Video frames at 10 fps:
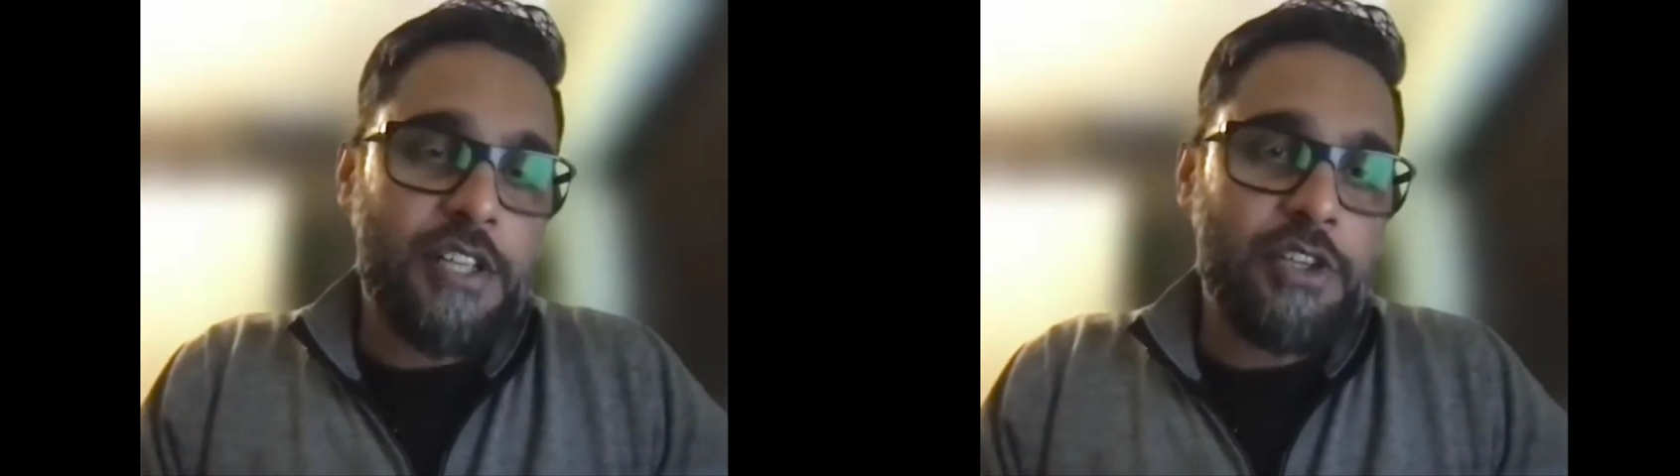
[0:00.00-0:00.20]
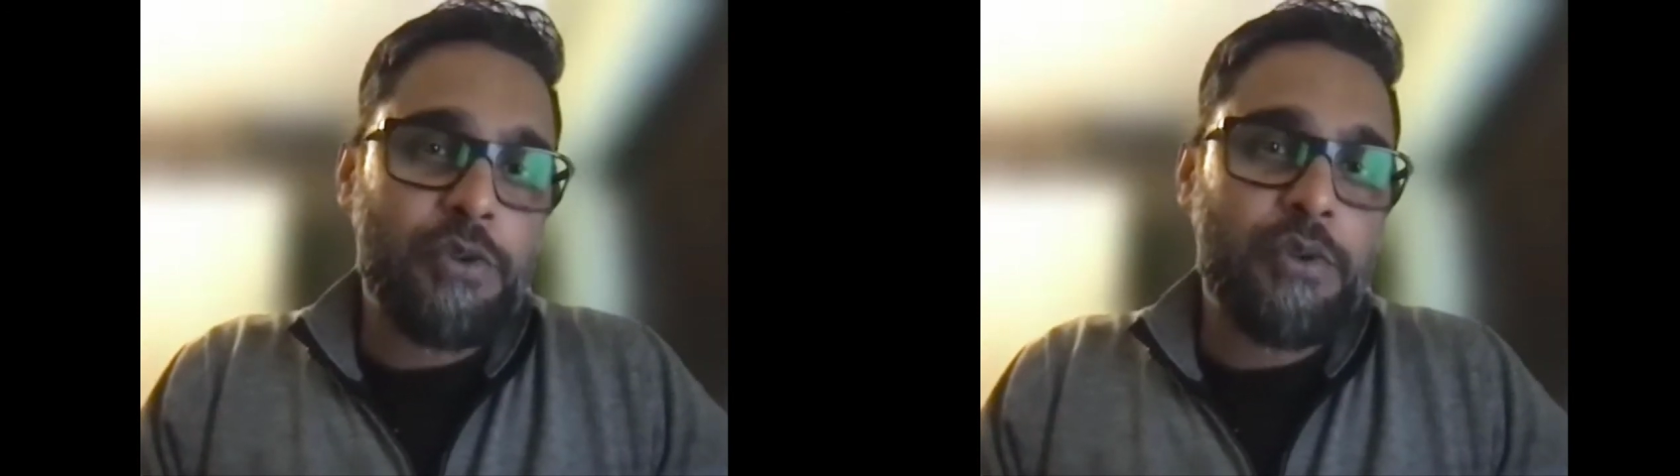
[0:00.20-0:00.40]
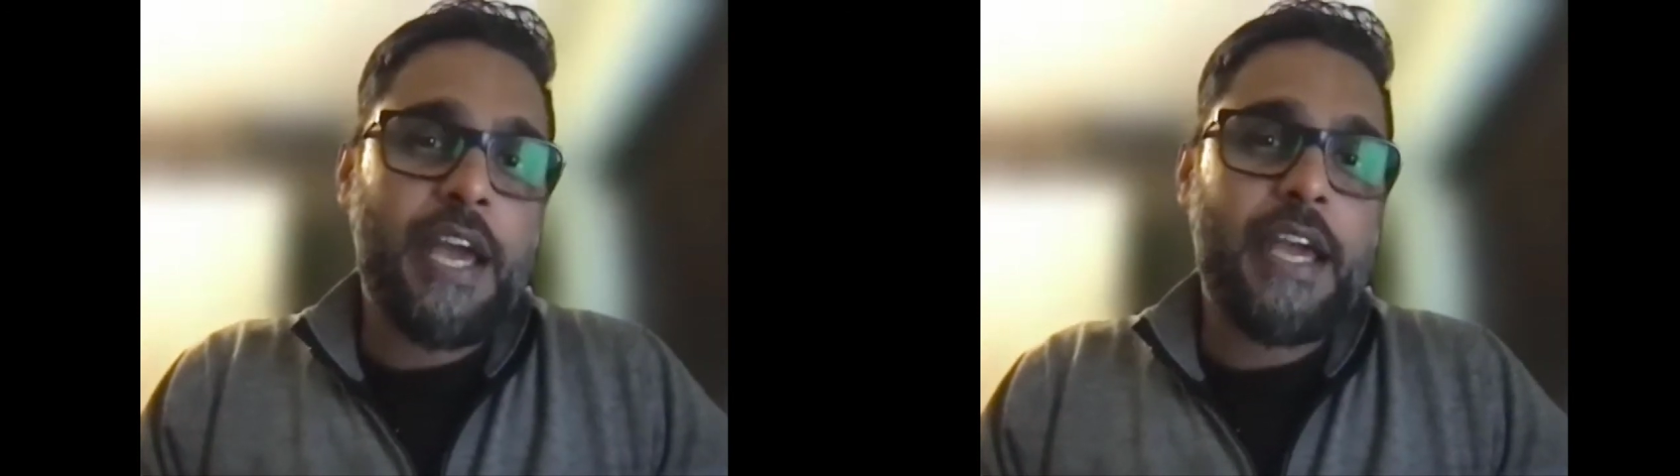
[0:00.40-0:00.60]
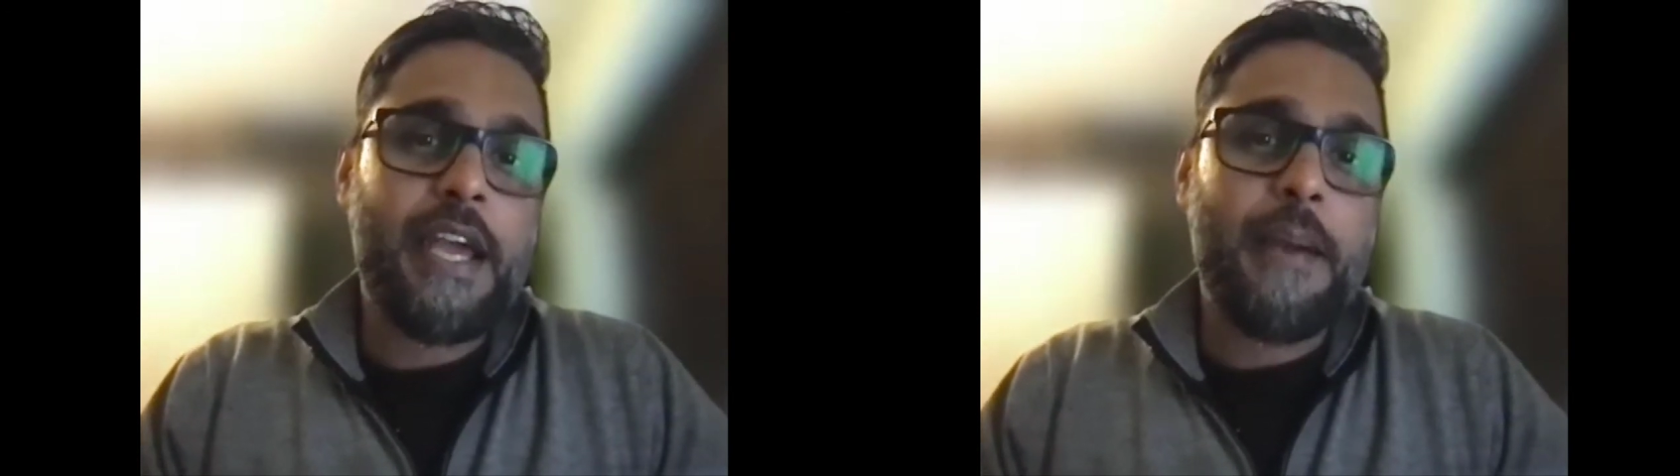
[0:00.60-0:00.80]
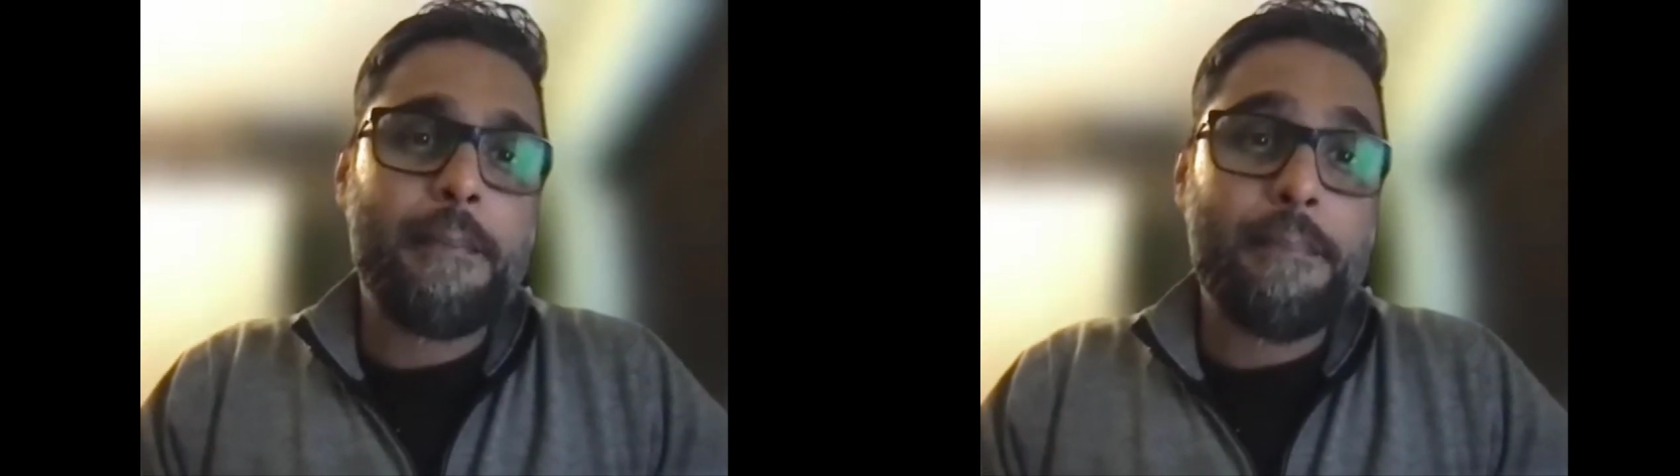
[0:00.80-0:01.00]
the UK
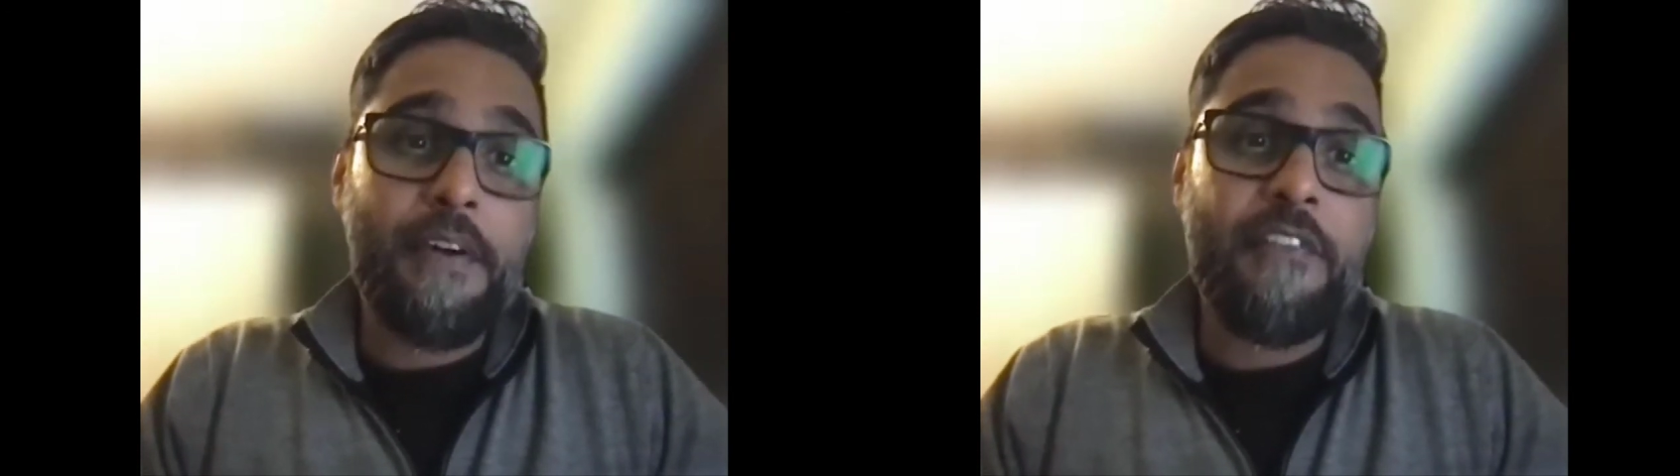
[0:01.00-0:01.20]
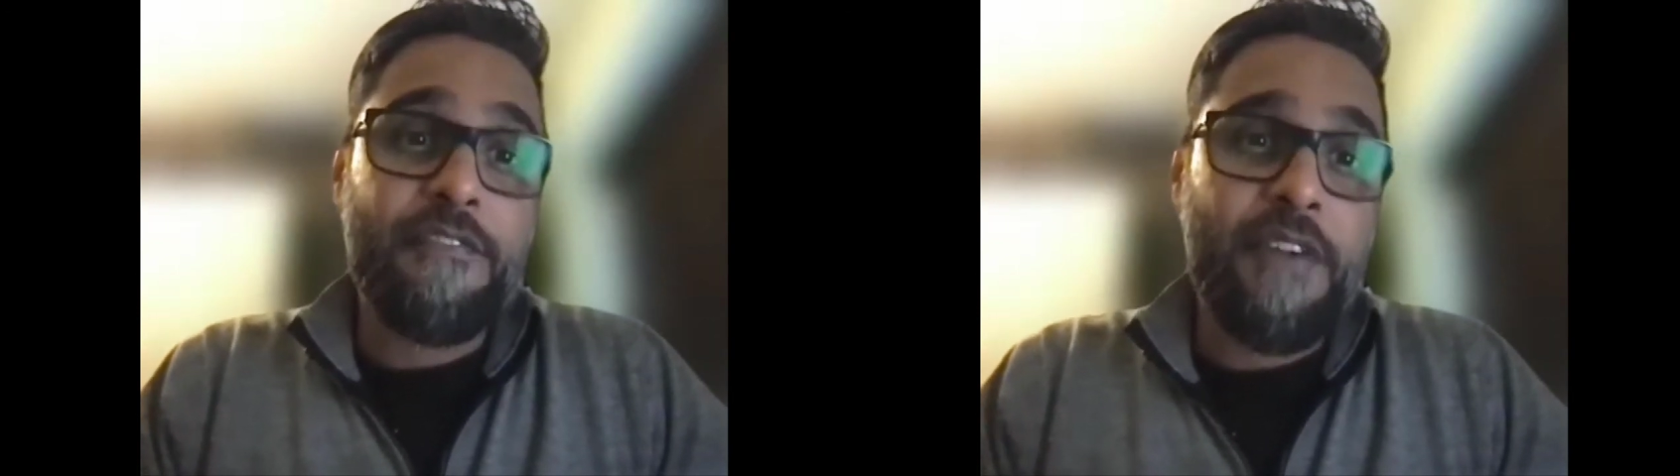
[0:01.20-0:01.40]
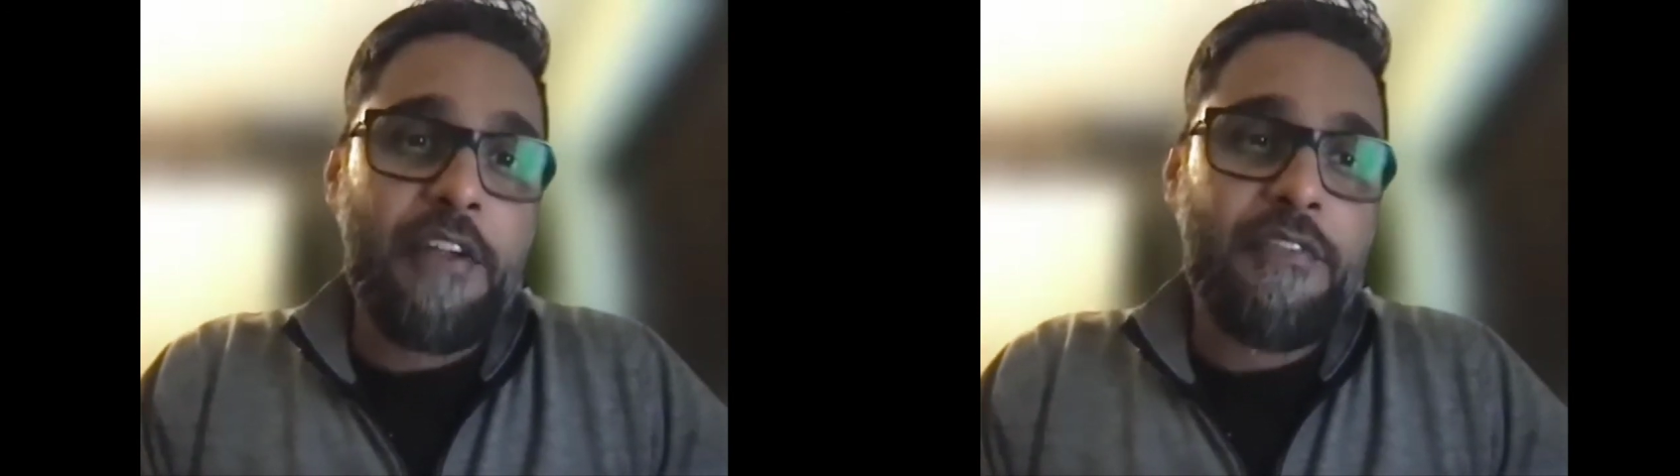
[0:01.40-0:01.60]
and very,